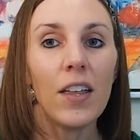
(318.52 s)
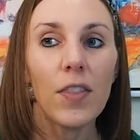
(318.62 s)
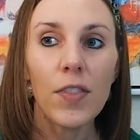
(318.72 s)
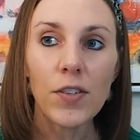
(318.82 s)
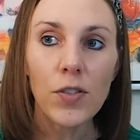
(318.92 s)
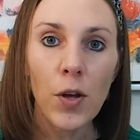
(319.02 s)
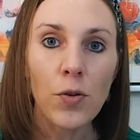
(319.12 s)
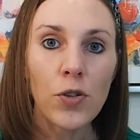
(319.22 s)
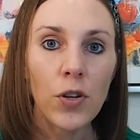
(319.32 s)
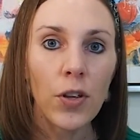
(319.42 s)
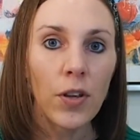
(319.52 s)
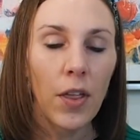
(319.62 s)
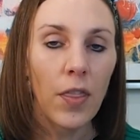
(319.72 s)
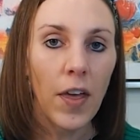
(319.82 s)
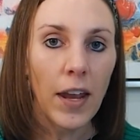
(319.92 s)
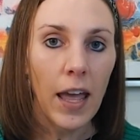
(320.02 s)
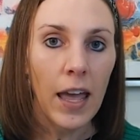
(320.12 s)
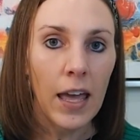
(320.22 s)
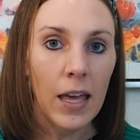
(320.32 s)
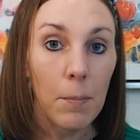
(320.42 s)
this notion that
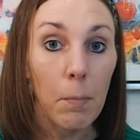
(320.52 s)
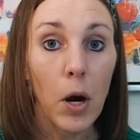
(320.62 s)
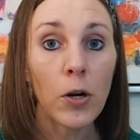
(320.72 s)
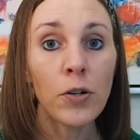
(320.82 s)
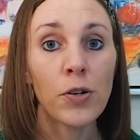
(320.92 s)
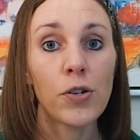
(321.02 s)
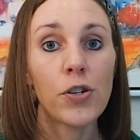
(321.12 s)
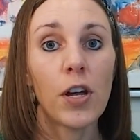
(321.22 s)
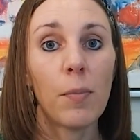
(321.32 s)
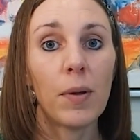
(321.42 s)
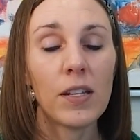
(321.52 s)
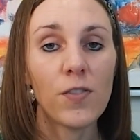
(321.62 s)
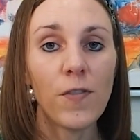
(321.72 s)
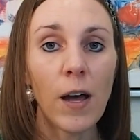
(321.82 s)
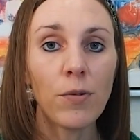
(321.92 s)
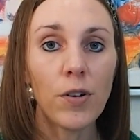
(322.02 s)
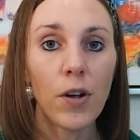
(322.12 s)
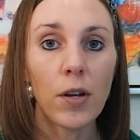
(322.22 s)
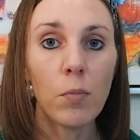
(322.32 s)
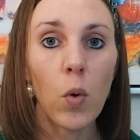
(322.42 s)
a partnership is founded
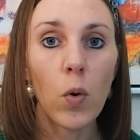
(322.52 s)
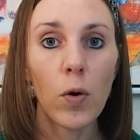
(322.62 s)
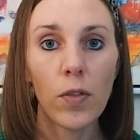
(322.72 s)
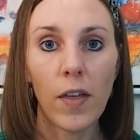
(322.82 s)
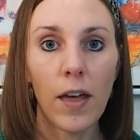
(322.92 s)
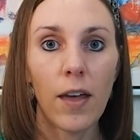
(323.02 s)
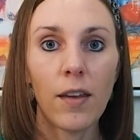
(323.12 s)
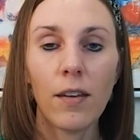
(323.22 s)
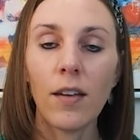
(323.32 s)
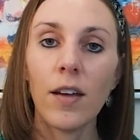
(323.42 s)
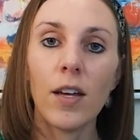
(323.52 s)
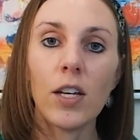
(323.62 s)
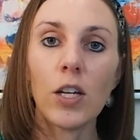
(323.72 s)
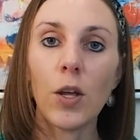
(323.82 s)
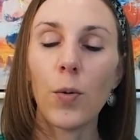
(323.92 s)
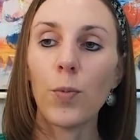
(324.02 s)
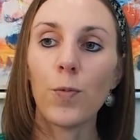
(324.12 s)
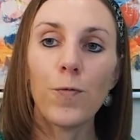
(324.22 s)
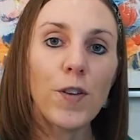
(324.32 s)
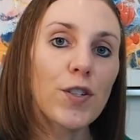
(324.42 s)
on more than you know
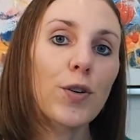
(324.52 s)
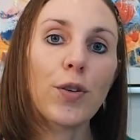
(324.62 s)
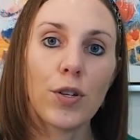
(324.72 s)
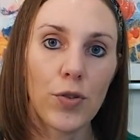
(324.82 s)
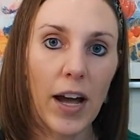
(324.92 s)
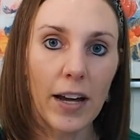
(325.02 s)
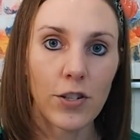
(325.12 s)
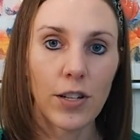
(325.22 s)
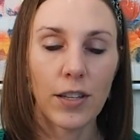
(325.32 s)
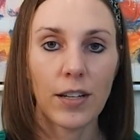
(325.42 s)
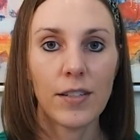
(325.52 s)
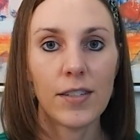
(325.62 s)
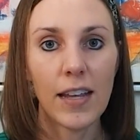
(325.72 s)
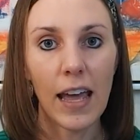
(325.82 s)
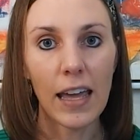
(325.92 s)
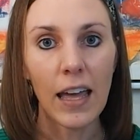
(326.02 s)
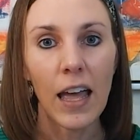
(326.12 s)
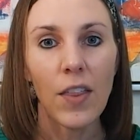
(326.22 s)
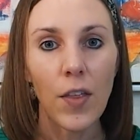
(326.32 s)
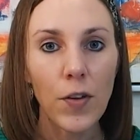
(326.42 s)
physical attraction let's say
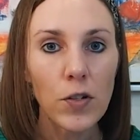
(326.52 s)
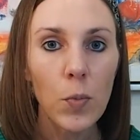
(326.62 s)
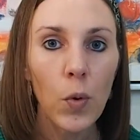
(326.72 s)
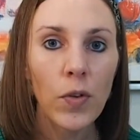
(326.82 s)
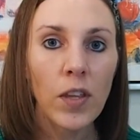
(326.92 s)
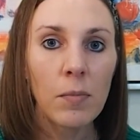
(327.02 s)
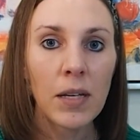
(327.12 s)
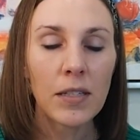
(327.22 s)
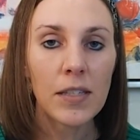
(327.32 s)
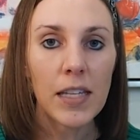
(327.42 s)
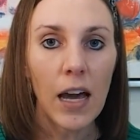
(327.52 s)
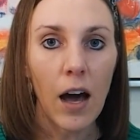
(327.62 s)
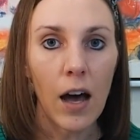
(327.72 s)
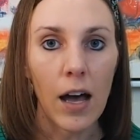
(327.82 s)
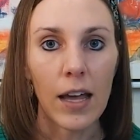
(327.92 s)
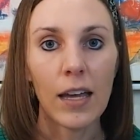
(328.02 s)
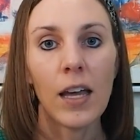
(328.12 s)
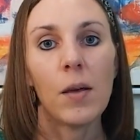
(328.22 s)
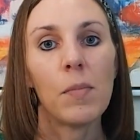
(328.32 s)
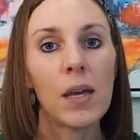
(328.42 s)
that there's more than meets the eye
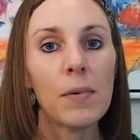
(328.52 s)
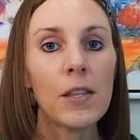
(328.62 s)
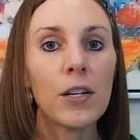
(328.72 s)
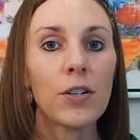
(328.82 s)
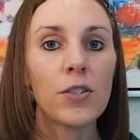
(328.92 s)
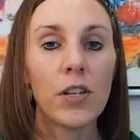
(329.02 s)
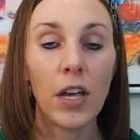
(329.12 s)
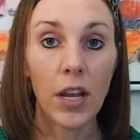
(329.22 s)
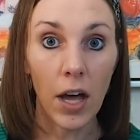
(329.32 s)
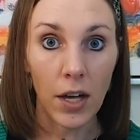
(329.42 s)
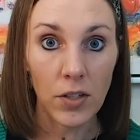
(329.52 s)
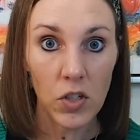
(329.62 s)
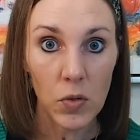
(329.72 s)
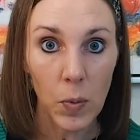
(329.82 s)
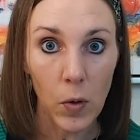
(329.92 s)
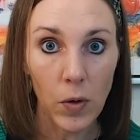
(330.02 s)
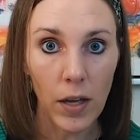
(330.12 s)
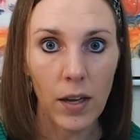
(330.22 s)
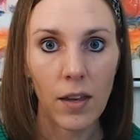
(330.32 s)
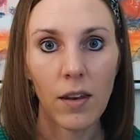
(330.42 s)
maybe there's an
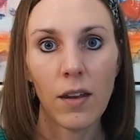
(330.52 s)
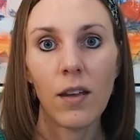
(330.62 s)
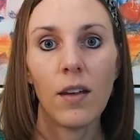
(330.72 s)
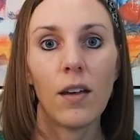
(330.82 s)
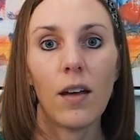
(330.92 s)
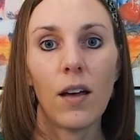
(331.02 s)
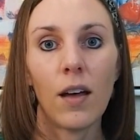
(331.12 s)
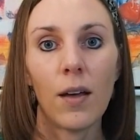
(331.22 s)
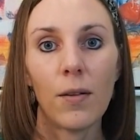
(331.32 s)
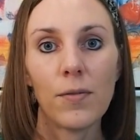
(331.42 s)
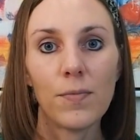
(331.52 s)
unspoken uh,